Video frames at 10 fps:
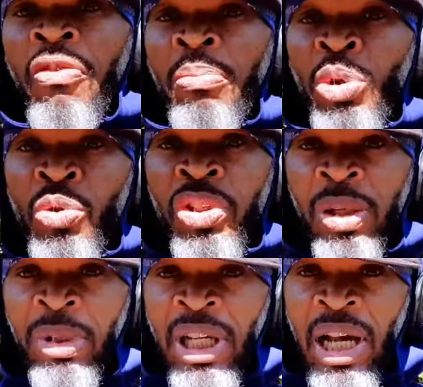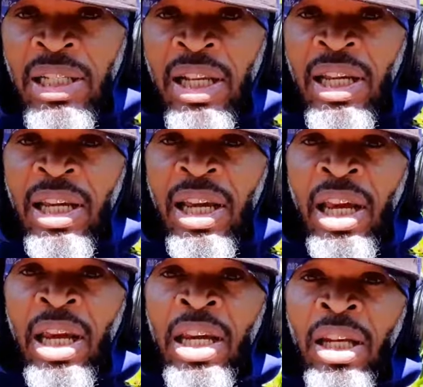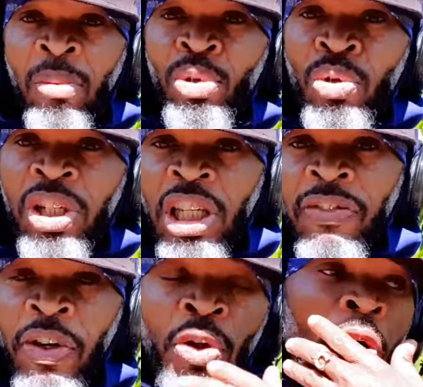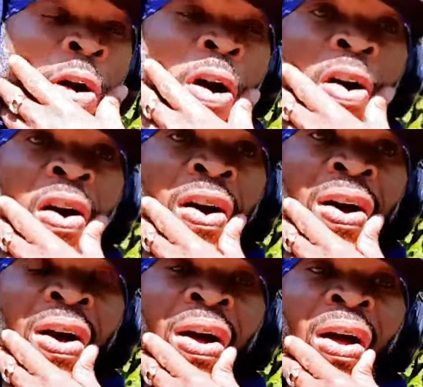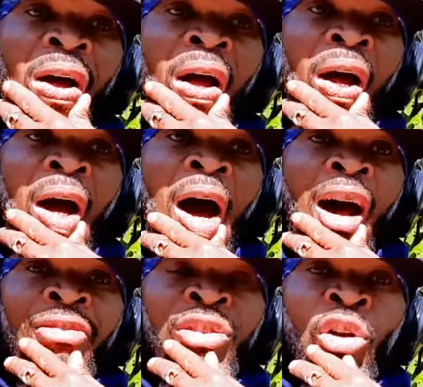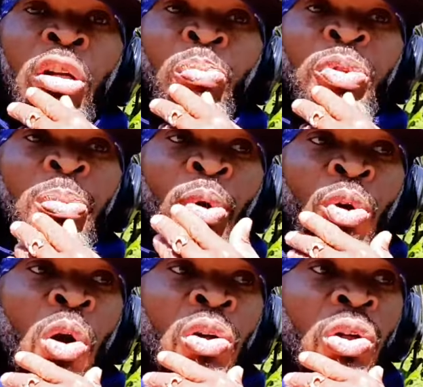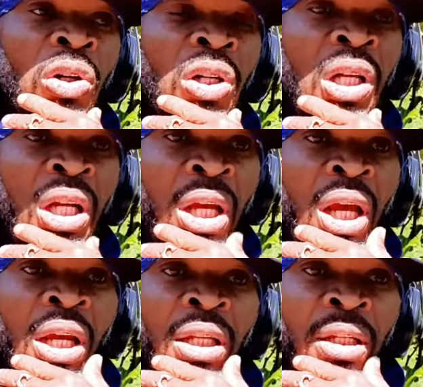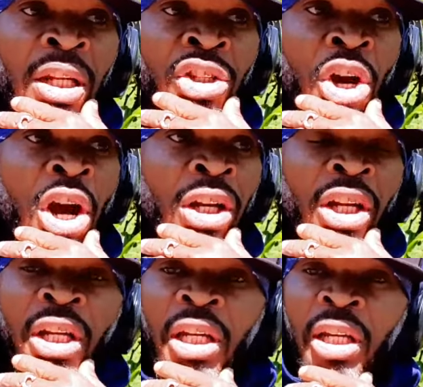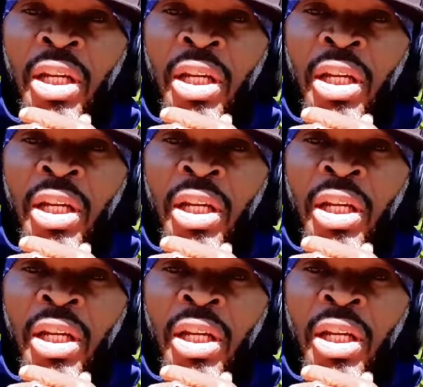of music, because in a music, if you don't have certain people around you, the journey